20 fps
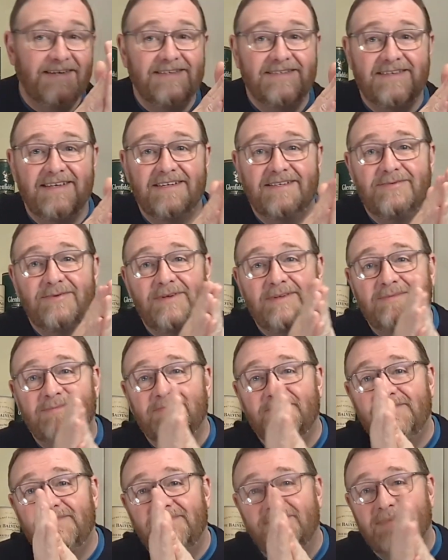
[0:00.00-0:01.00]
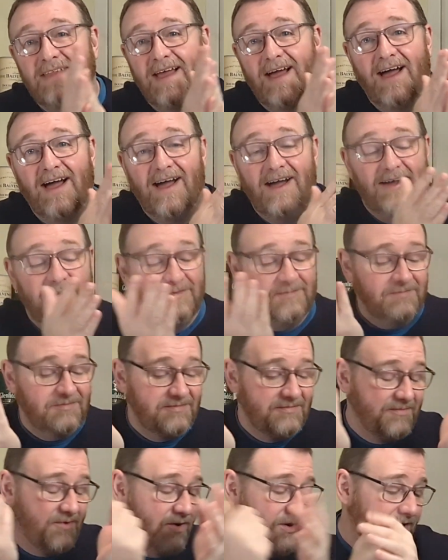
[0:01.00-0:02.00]
is this one.
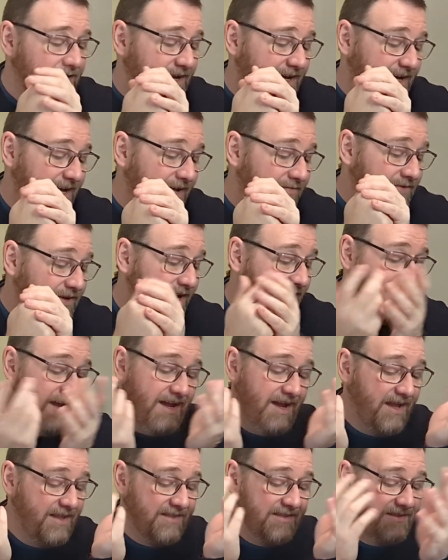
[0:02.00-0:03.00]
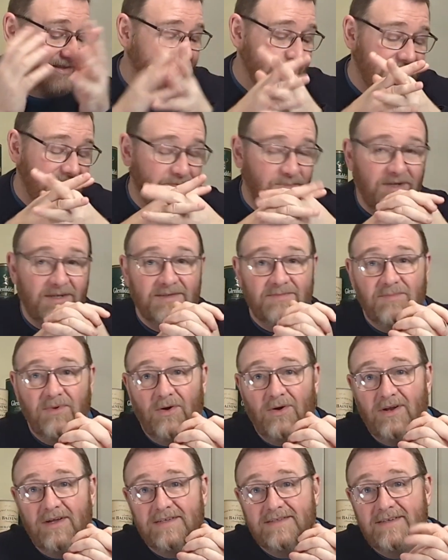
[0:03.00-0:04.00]
What can I give it? The beer's
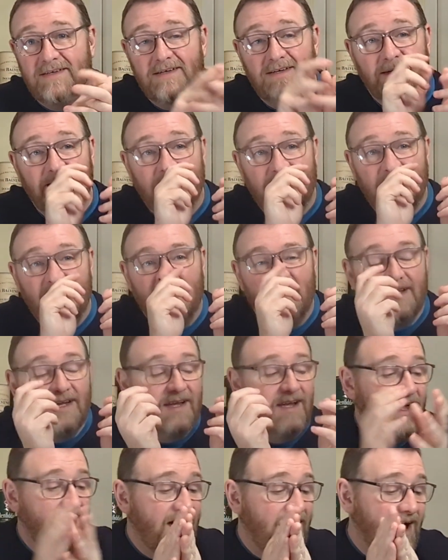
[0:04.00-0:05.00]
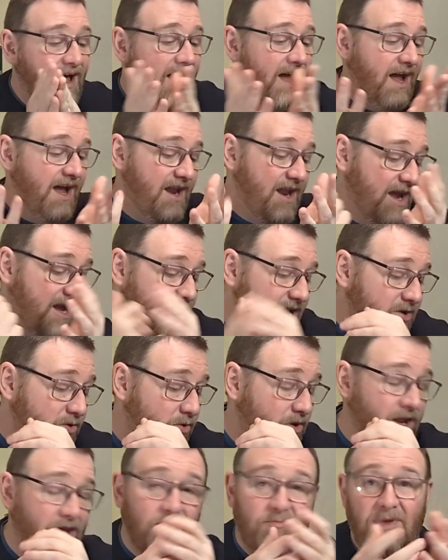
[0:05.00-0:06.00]
bottled. And I can
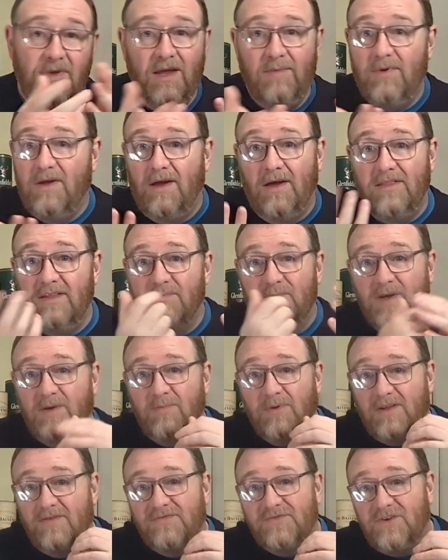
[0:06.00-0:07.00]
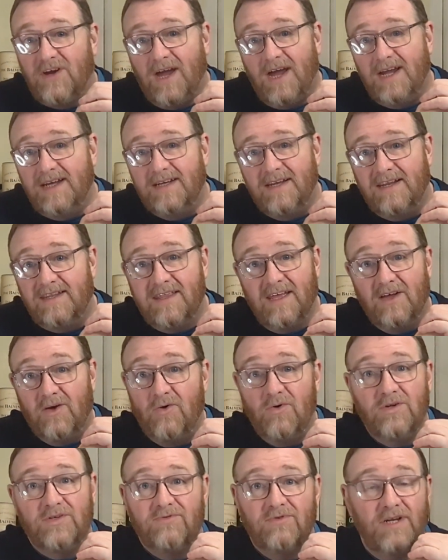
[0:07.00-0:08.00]
only, maybe other people have tried it and think,
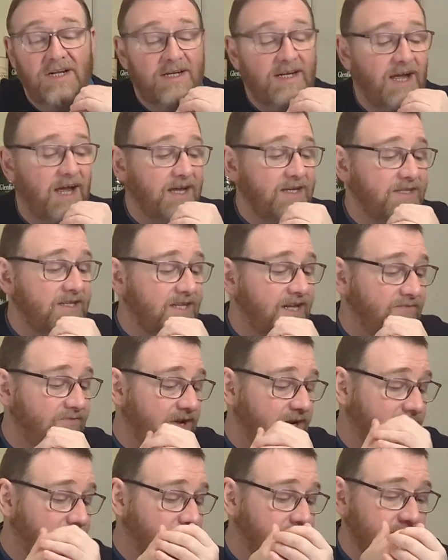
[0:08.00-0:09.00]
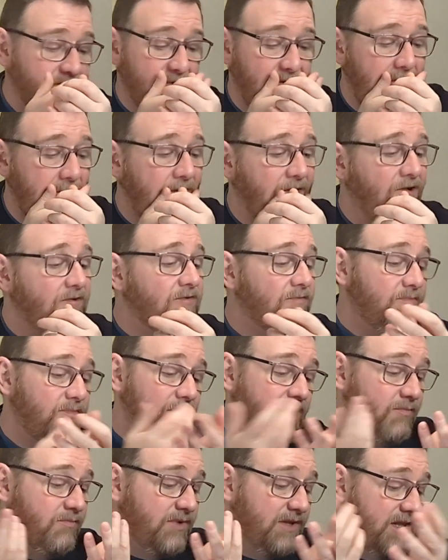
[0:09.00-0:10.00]
oh, it's really nice and they've had a good bottle.
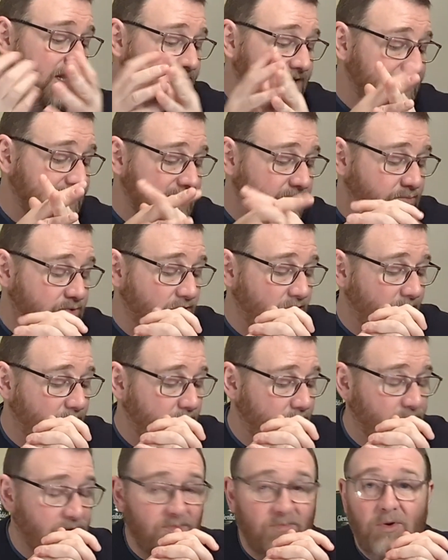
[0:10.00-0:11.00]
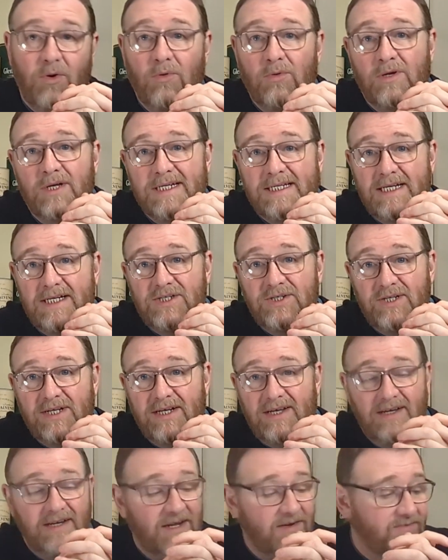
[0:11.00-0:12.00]
But this is the problem with bottle
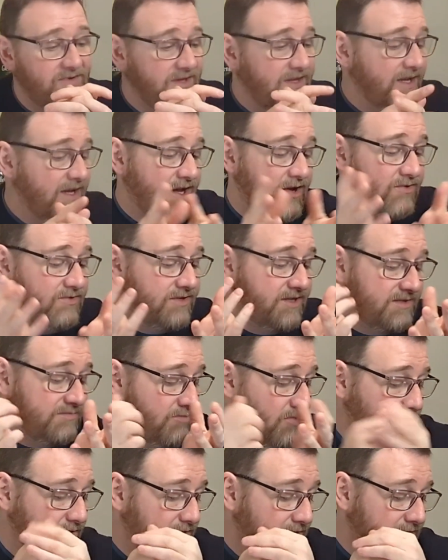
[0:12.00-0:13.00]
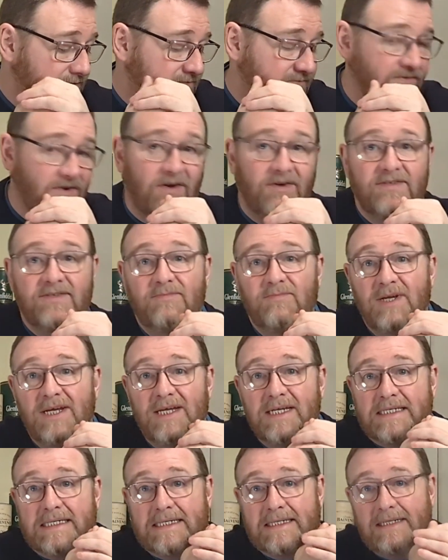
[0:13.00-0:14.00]
conditioning and everything else. This bottle's fucked,
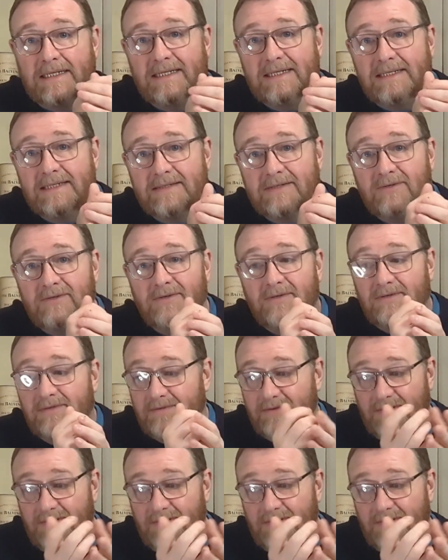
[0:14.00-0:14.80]
basically. So